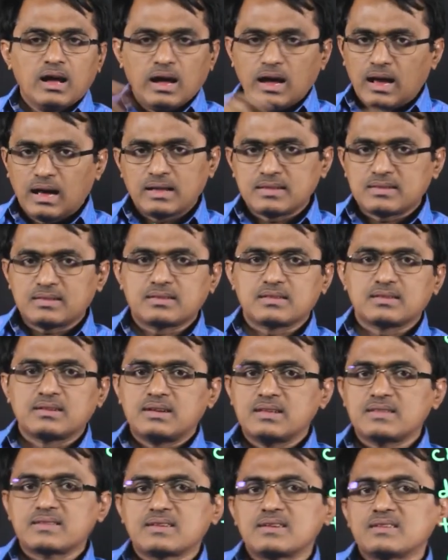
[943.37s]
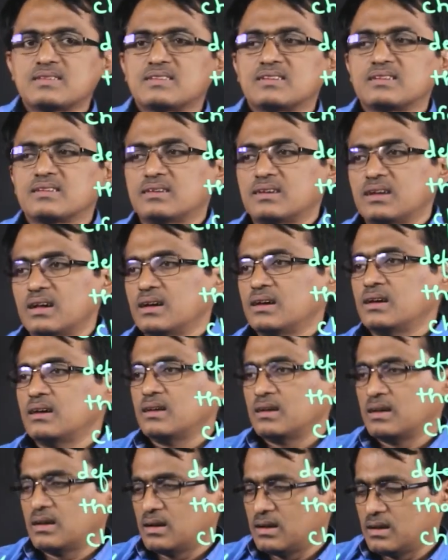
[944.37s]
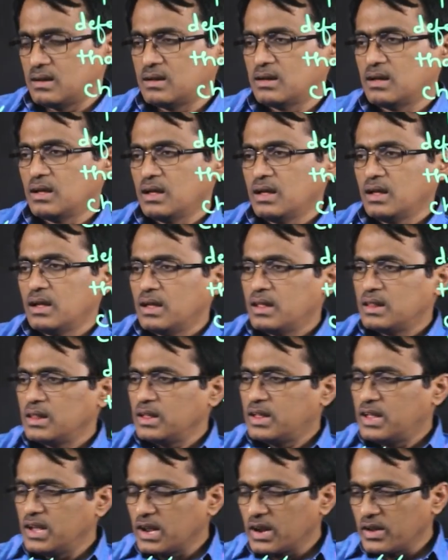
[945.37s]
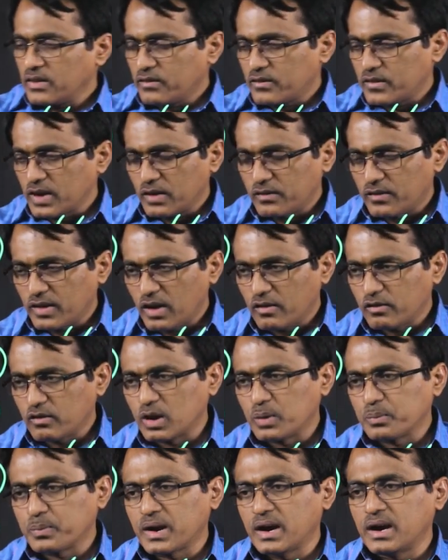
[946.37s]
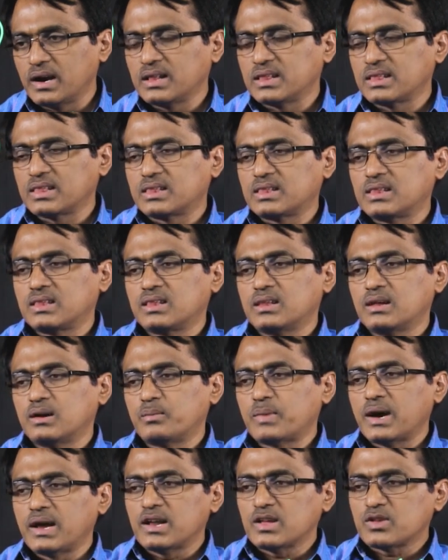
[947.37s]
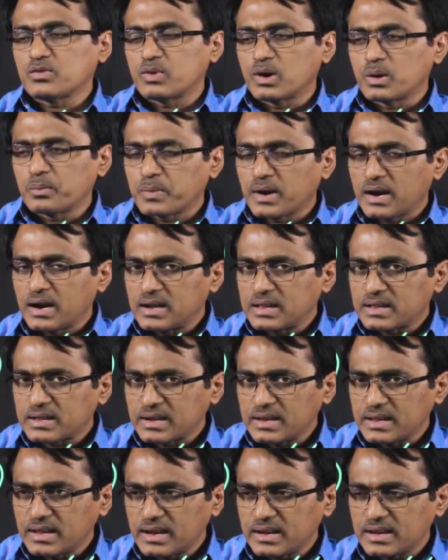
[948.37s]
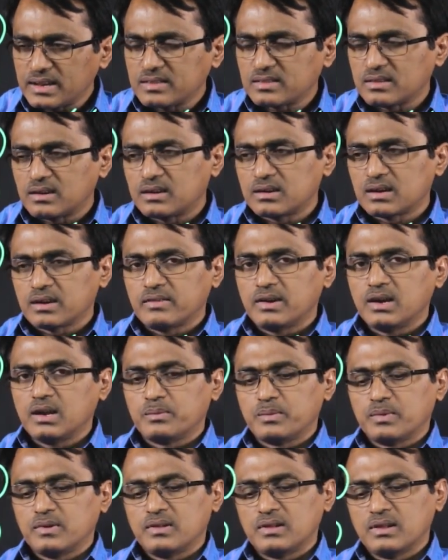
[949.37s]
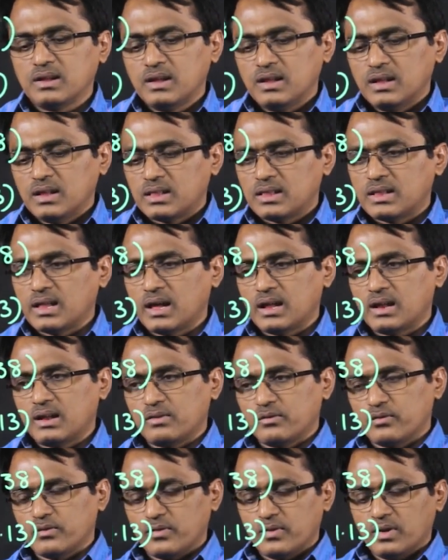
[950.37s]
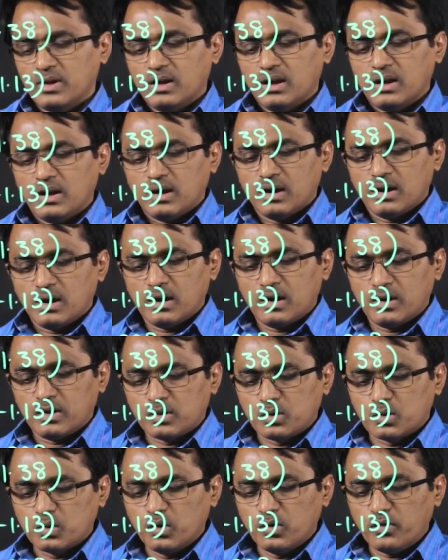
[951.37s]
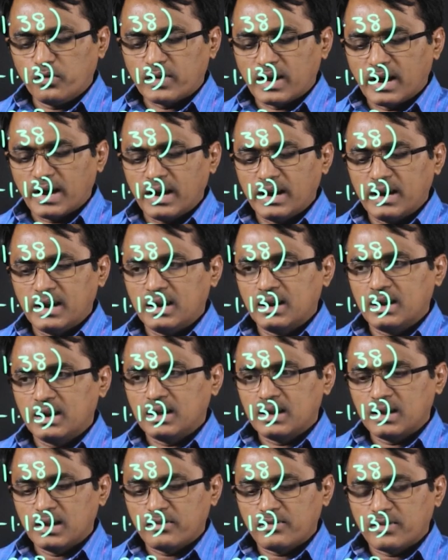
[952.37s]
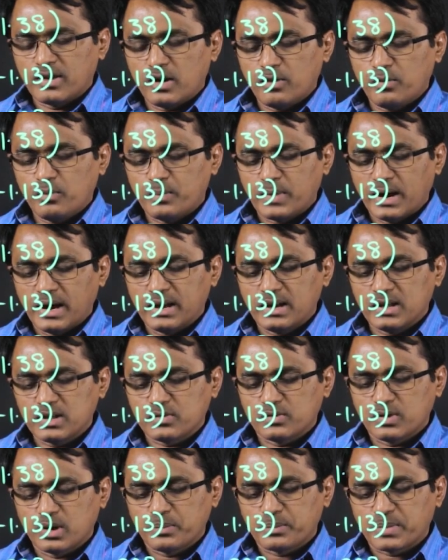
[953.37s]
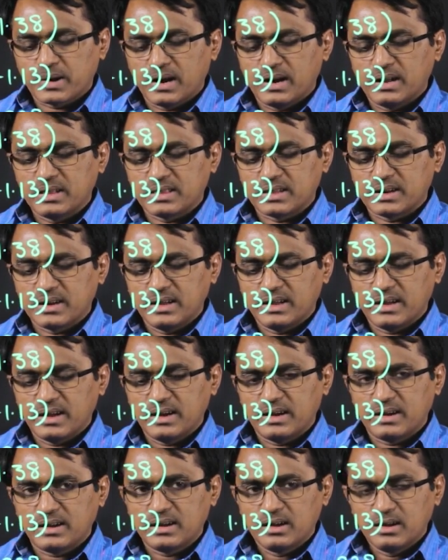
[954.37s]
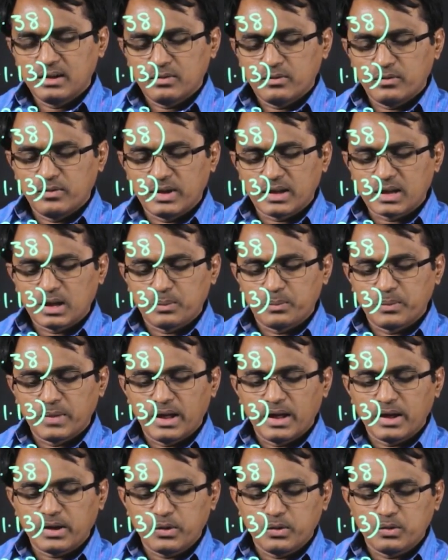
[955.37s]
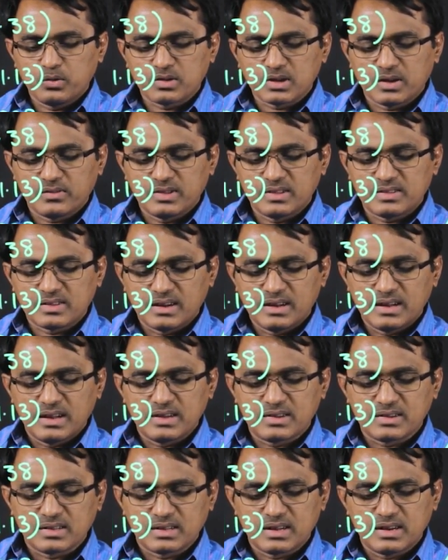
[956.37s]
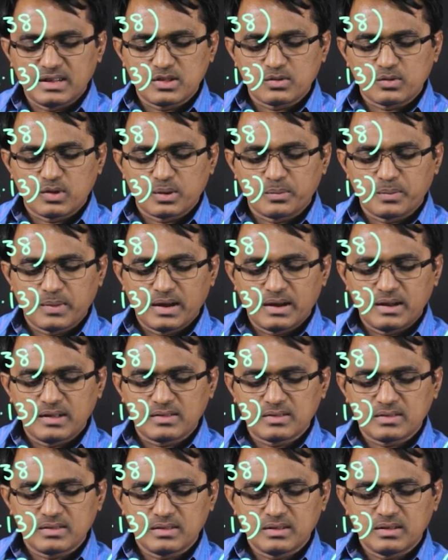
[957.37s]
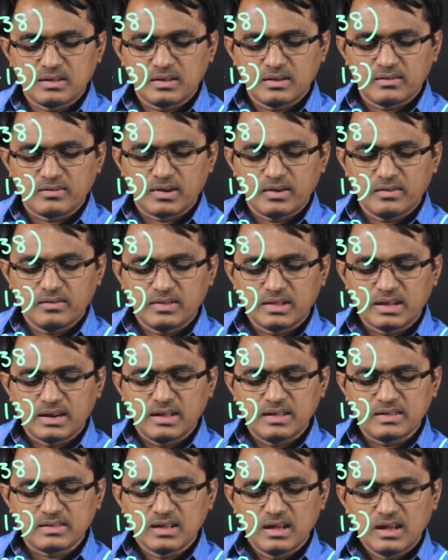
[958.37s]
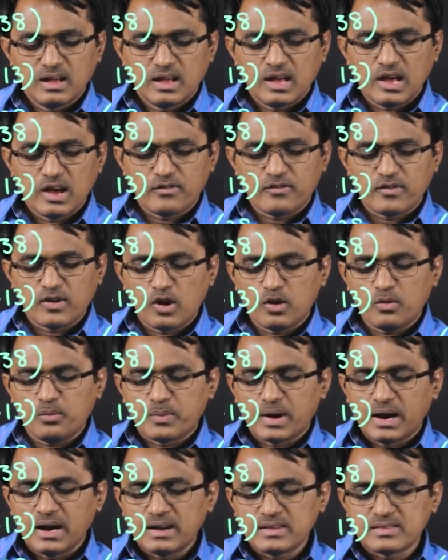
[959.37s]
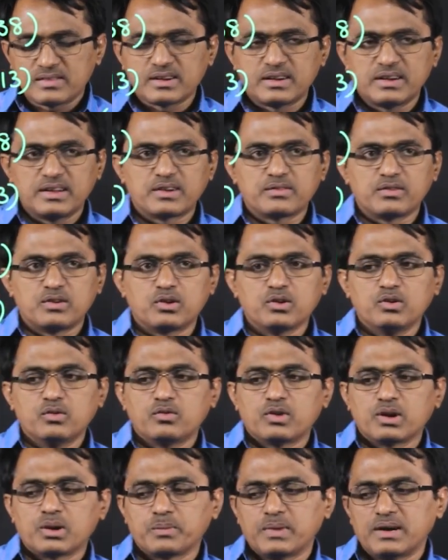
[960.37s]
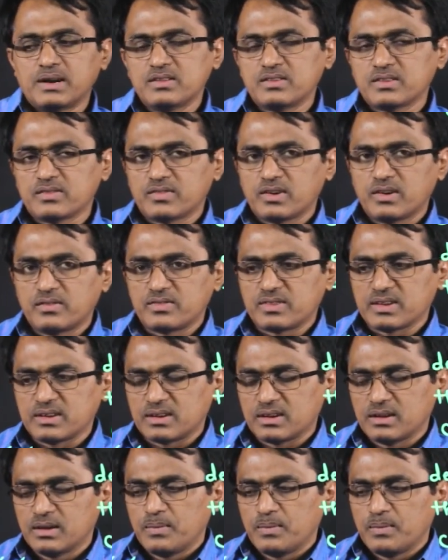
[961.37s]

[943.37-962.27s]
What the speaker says: As discussed here, if f of minus 1.38 is not available, then to find f of minus 1.38 we can make use of this relation, that is 1 minus f of, that is f of minus z equal to 1 minus f of z.